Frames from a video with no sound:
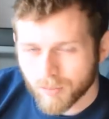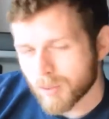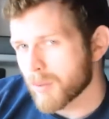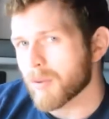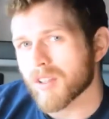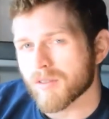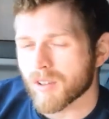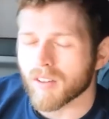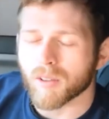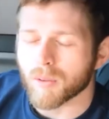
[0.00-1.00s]
pretty busy for
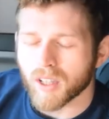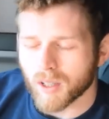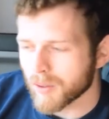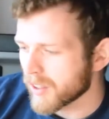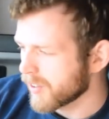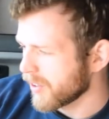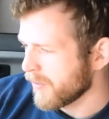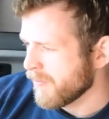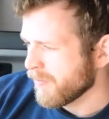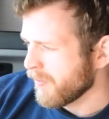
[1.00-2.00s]
everyone anyway, so
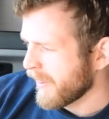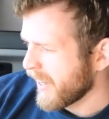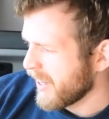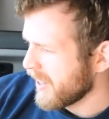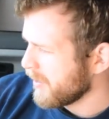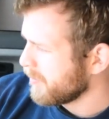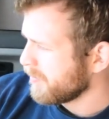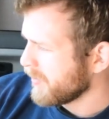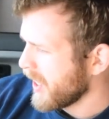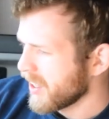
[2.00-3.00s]

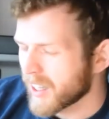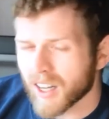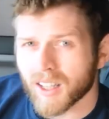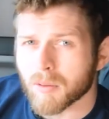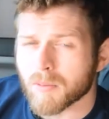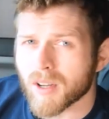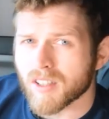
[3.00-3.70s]
yeah, I gotta get my space